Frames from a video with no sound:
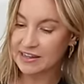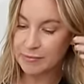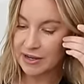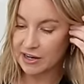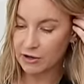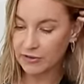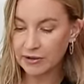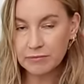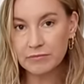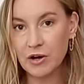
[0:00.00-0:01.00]
get my hair
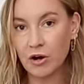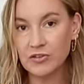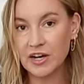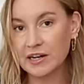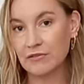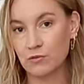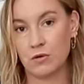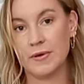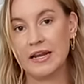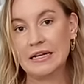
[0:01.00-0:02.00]
like all done in
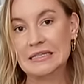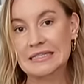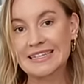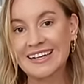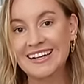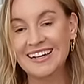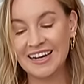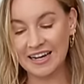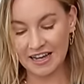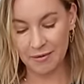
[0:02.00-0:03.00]
four minutes.
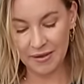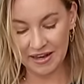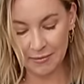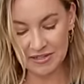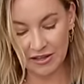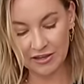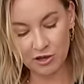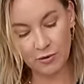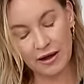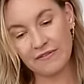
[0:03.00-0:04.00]
Um, and I'm telling
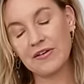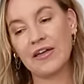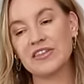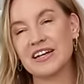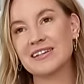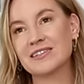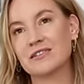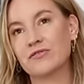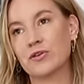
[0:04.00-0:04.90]
you, I've had the Dyson